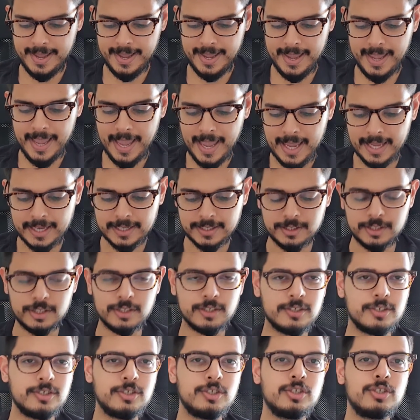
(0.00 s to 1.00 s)

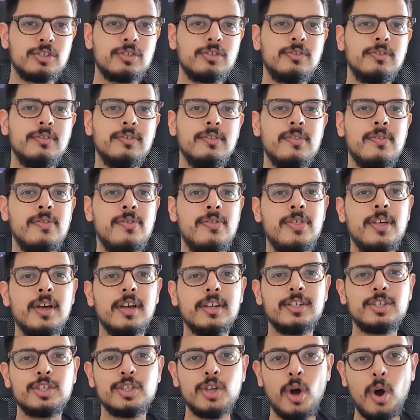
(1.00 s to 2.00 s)
And
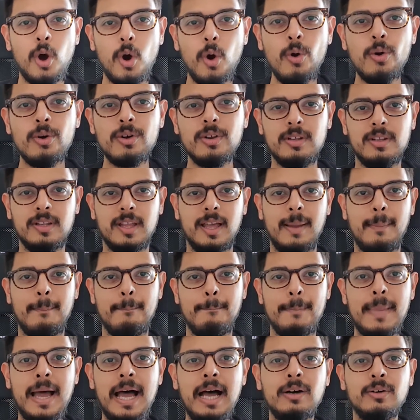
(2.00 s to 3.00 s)
the total
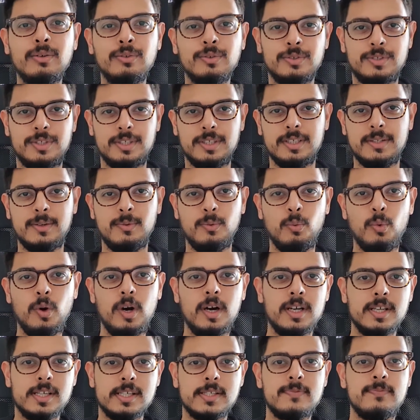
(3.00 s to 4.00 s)
amount
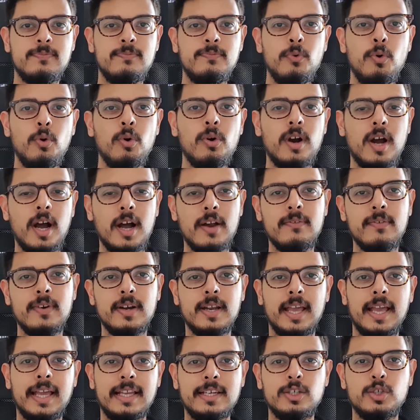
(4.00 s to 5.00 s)
was
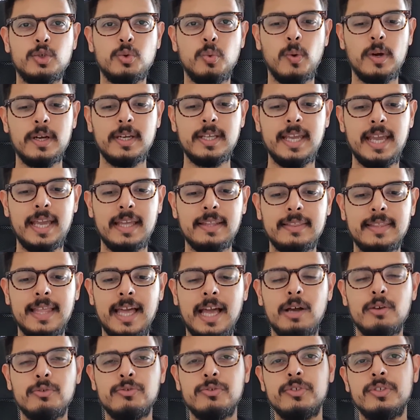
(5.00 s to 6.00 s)

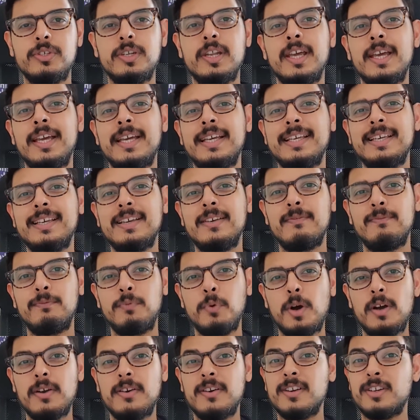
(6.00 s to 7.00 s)

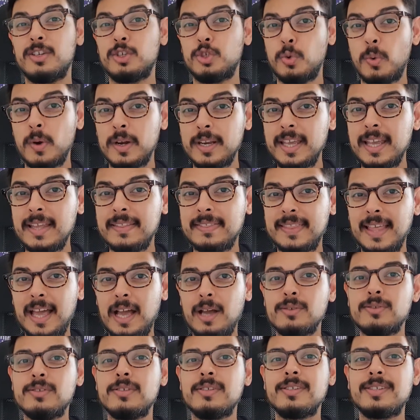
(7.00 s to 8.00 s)

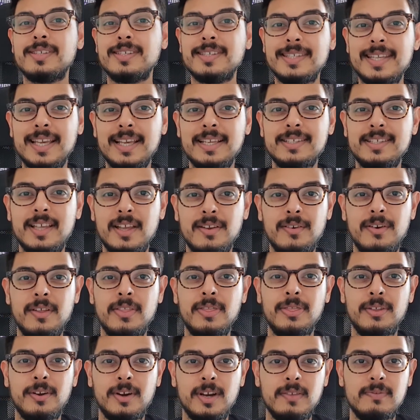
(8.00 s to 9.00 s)

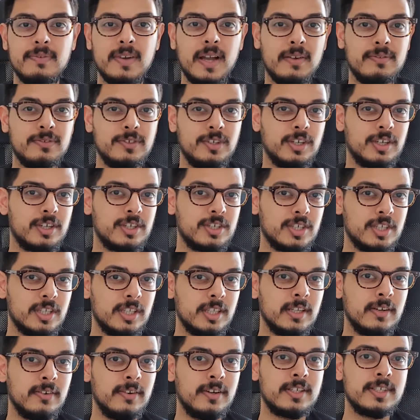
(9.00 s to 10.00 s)
428,635 Turkish
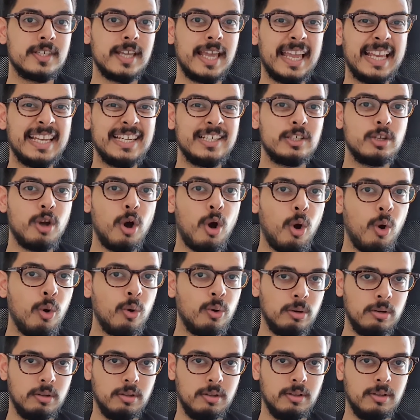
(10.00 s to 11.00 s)
liras in
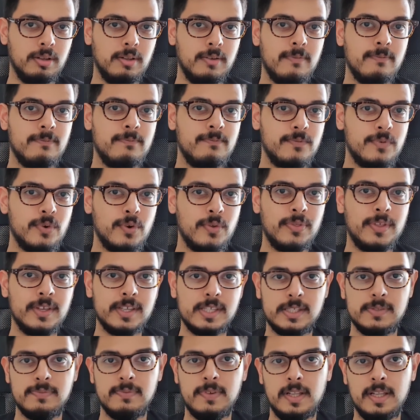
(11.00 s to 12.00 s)
total for
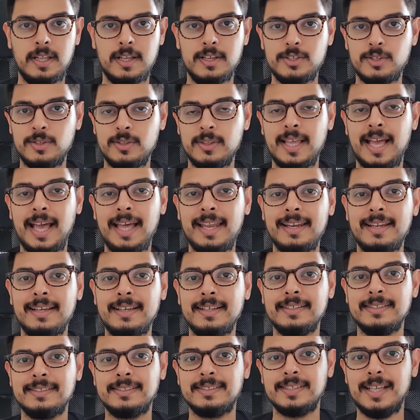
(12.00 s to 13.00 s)
this villa. So that
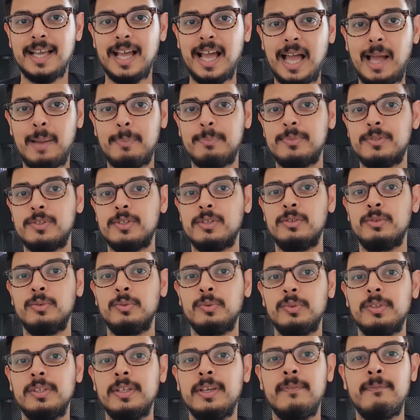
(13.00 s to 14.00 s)
is
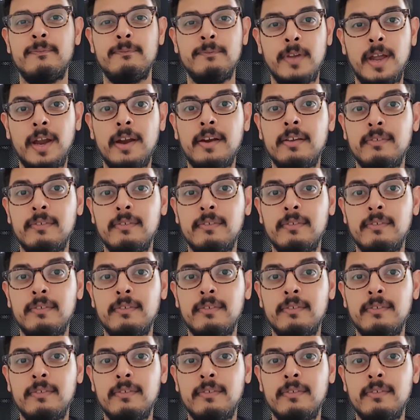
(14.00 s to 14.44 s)
absolutely very,